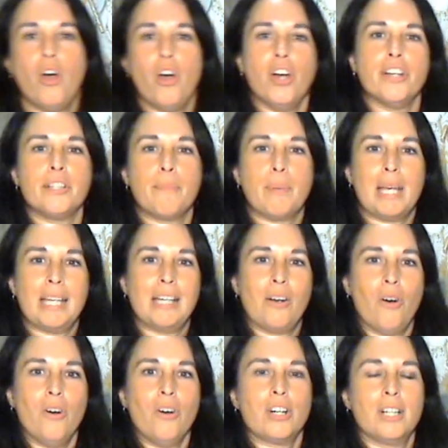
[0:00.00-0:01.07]
heard a
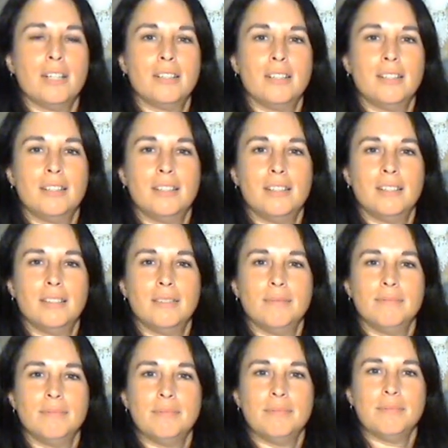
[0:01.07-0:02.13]
peacock?
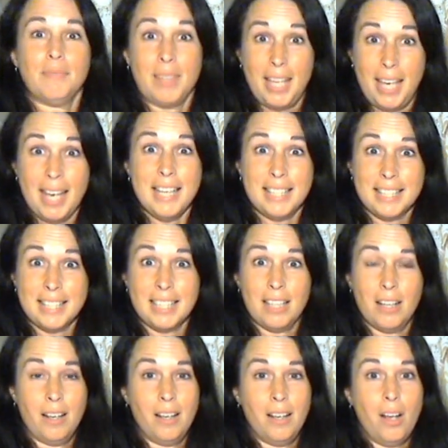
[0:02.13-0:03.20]
Yes,
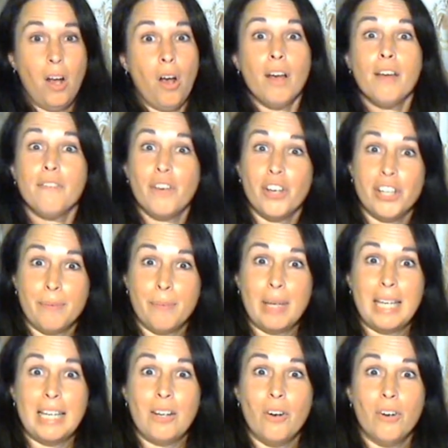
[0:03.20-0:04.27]
I've heard a
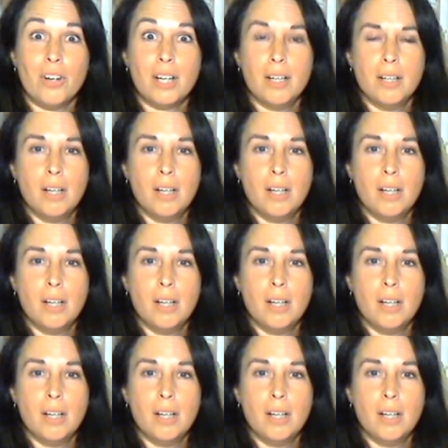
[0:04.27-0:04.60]
peacock.